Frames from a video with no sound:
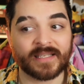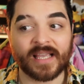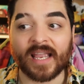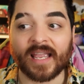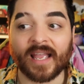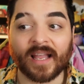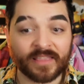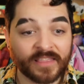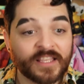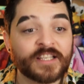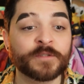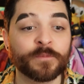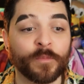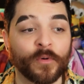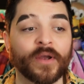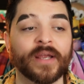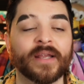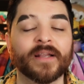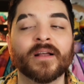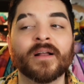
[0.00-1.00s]
Like at this
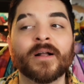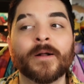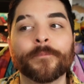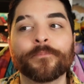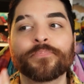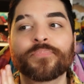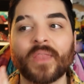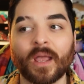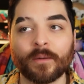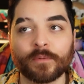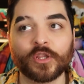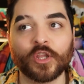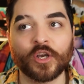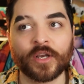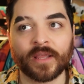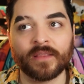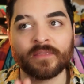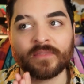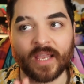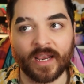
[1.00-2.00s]
point, I would
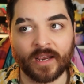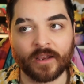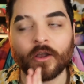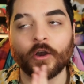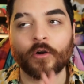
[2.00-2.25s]
look and think,